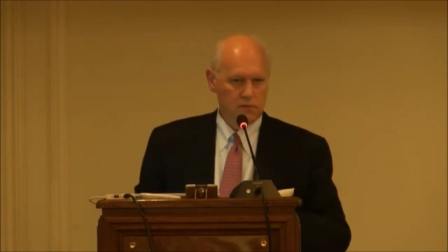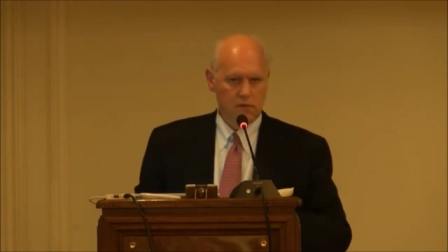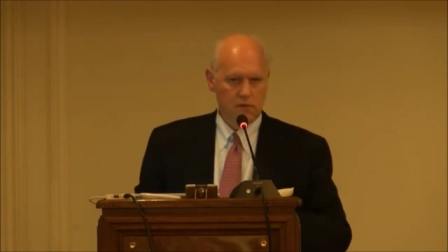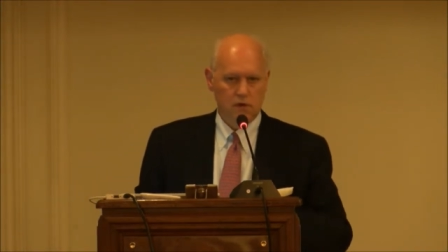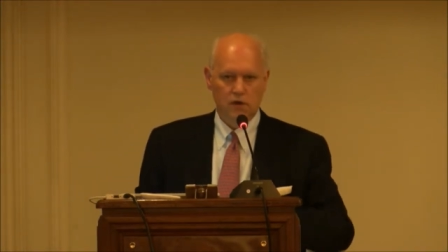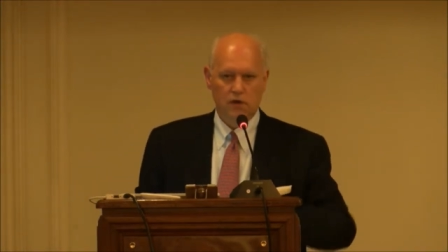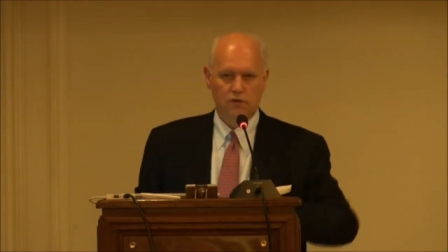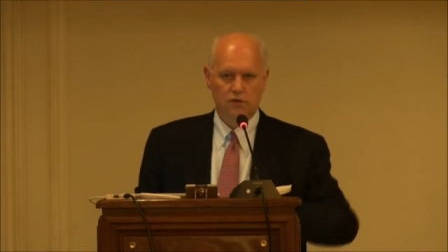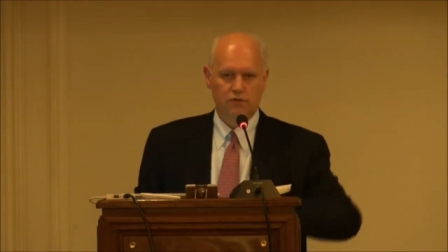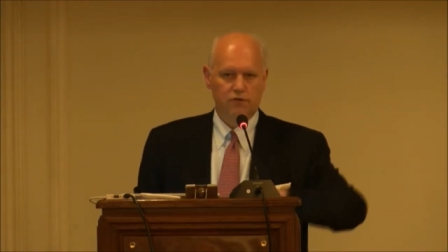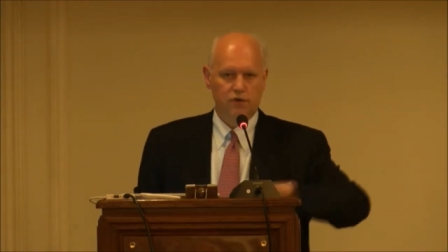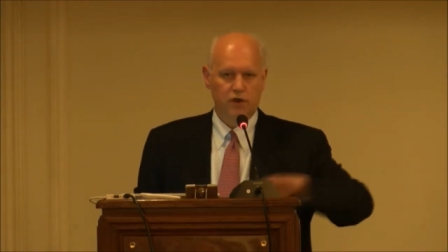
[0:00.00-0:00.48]

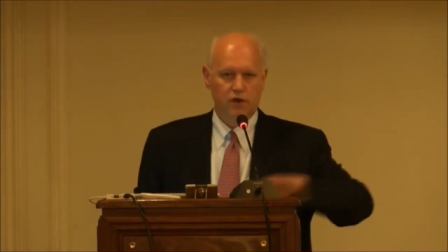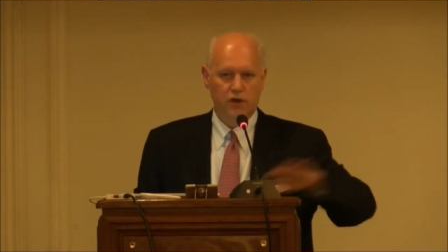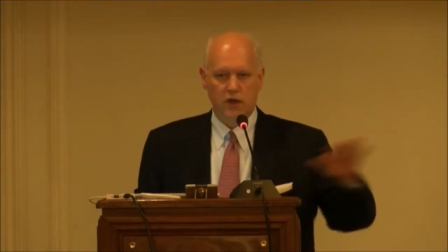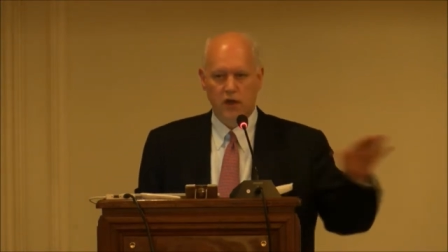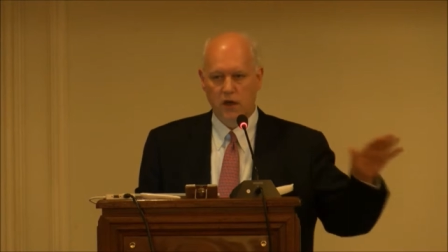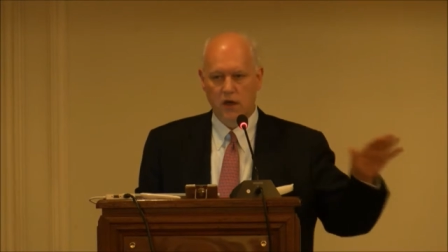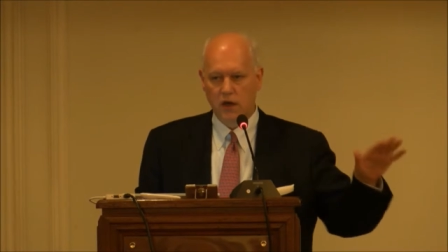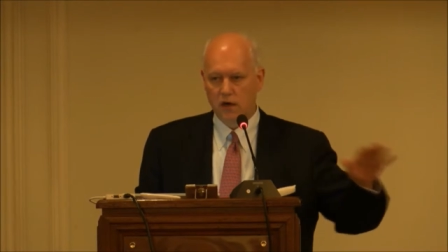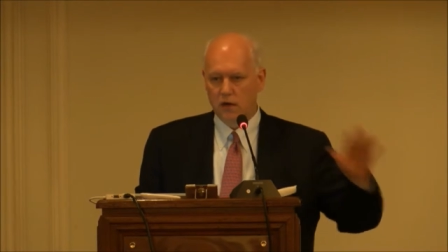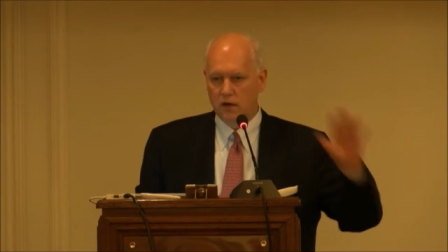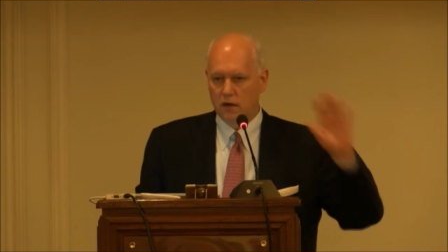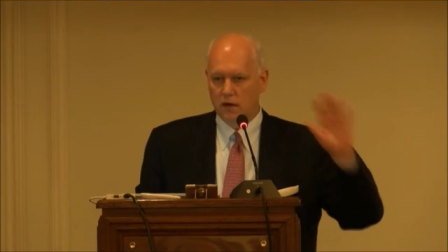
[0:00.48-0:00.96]
You know, for a
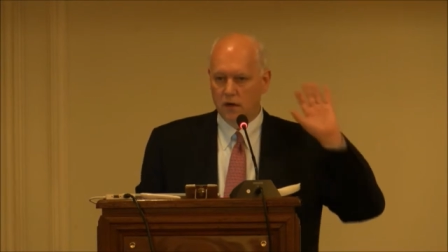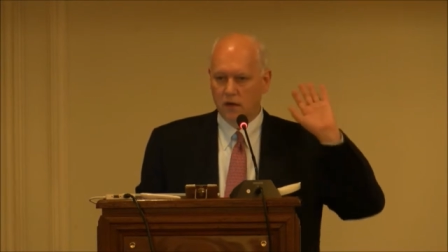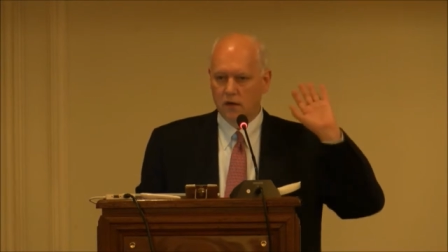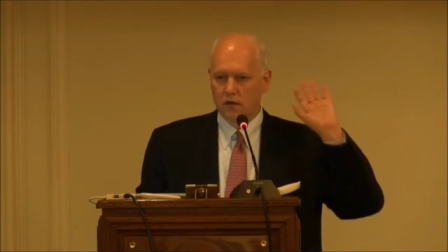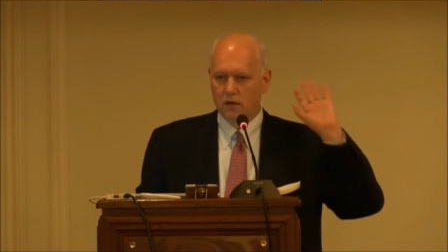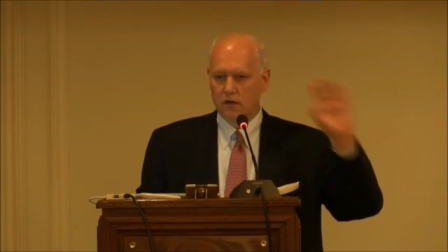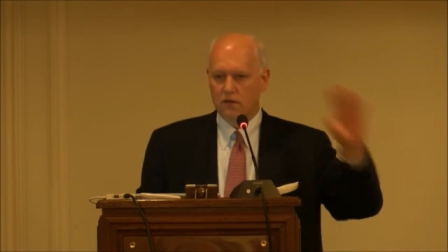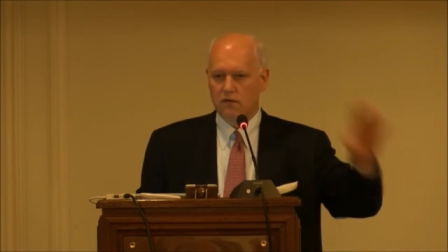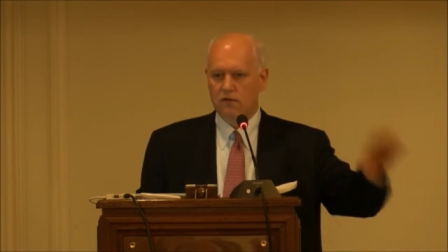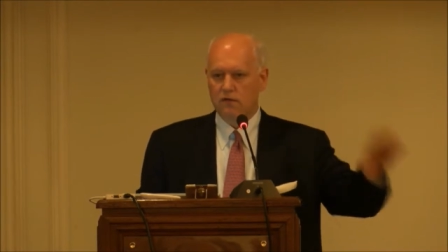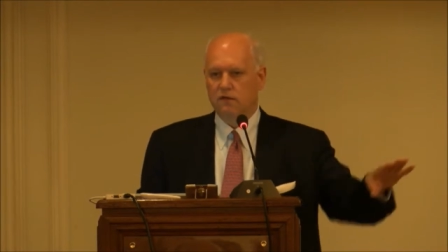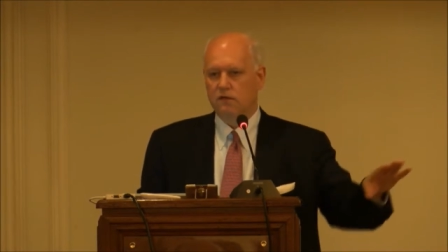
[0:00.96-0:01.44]
year,
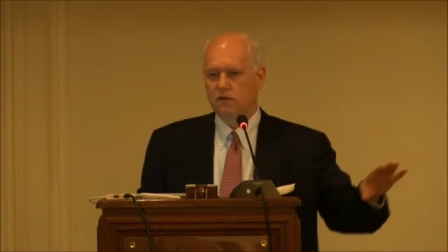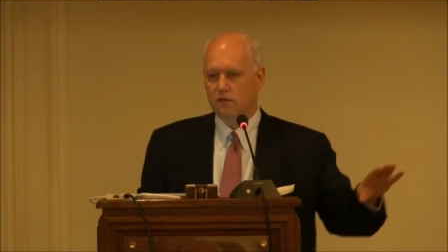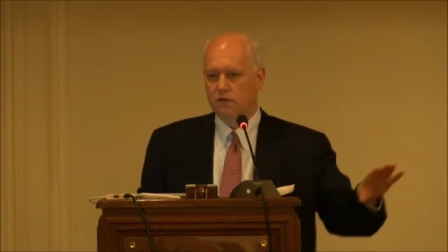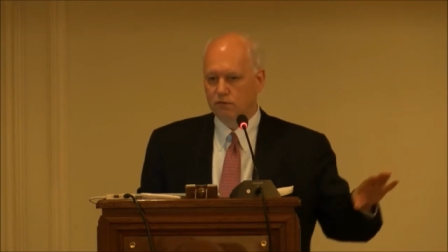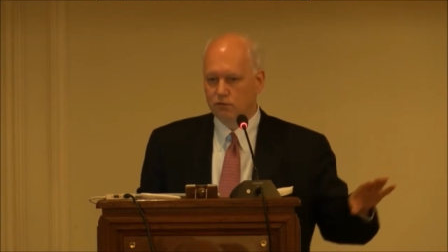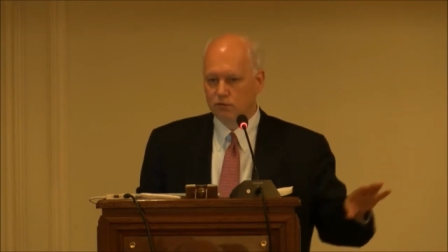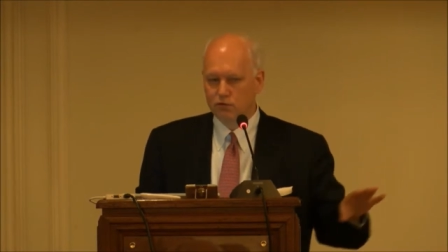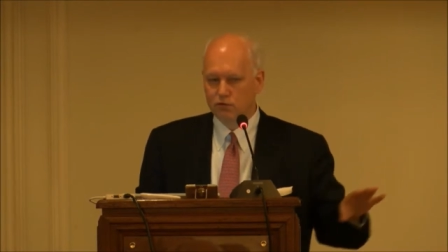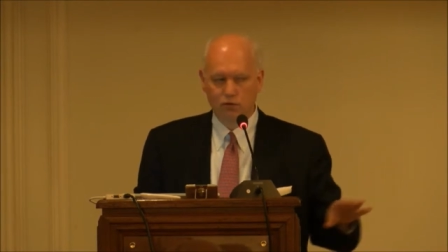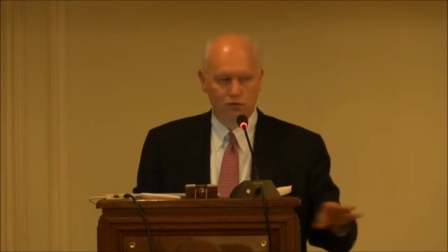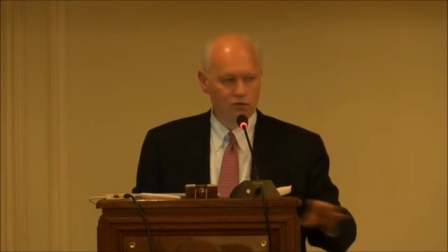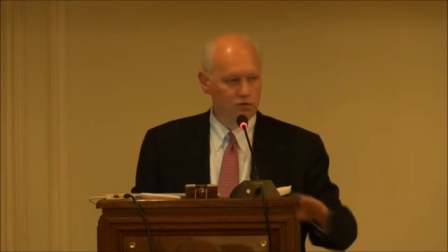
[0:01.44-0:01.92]
this is the
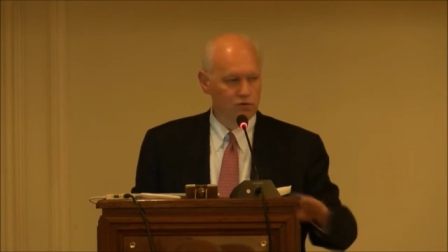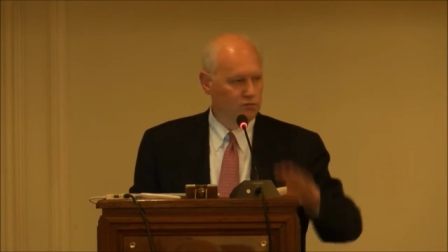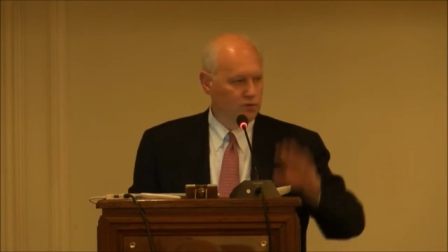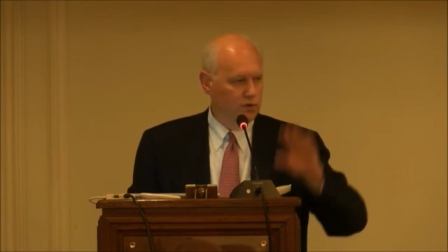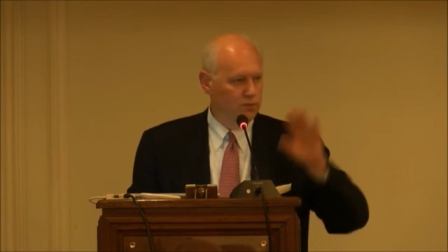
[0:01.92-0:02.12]
rule.